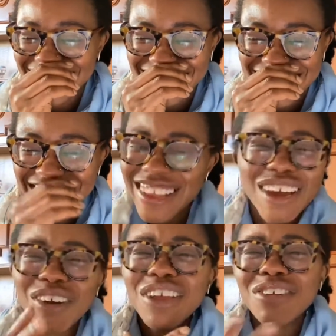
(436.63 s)

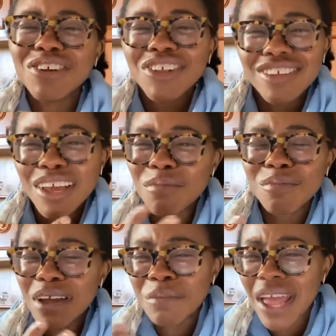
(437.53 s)
But you don't know this.
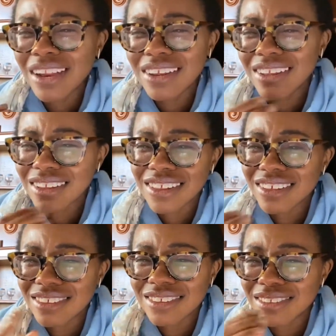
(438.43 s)
I'm editing
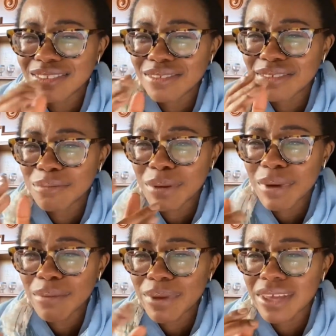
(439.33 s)
this bit
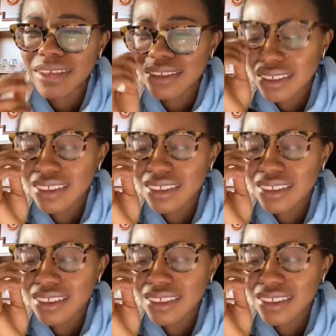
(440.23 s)
by bit.